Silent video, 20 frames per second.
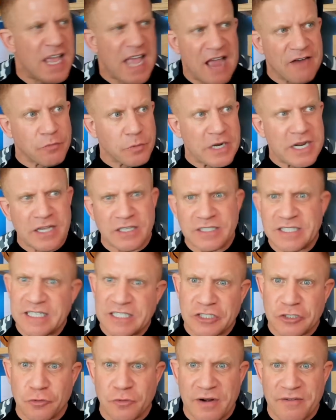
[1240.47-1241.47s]
Everybody else gets
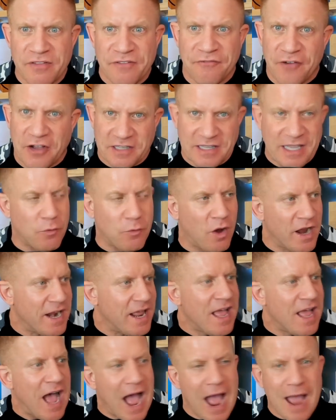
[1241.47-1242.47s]
to do whatever the fuck they want?
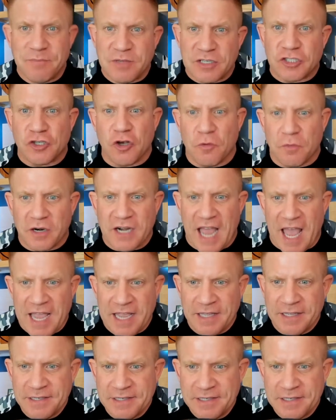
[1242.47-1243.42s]
I'm the sober guy?